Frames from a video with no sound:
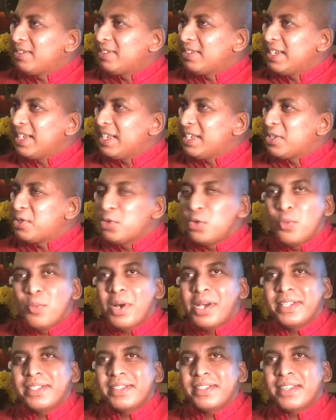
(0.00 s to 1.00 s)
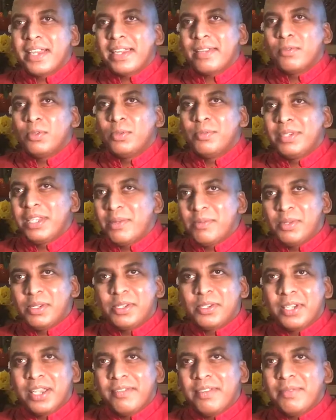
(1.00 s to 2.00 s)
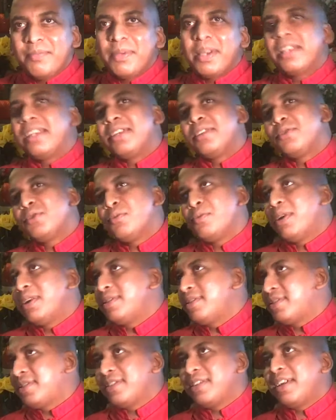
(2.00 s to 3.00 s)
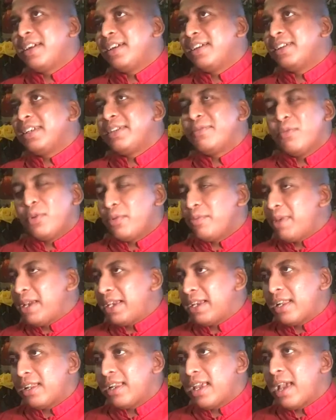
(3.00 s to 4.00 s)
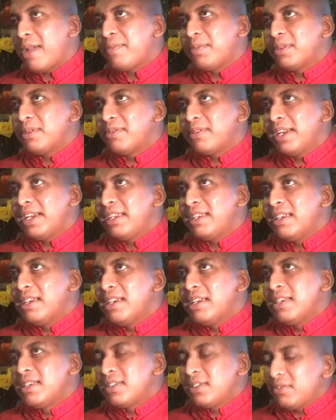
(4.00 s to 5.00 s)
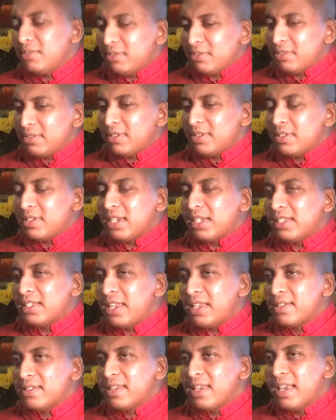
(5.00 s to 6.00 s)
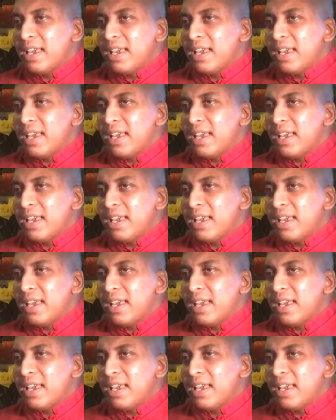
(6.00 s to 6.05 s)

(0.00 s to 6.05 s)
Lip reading: in 2 months, I will be able to give it, but in 2 months, he won't make it happen, right? So, such things.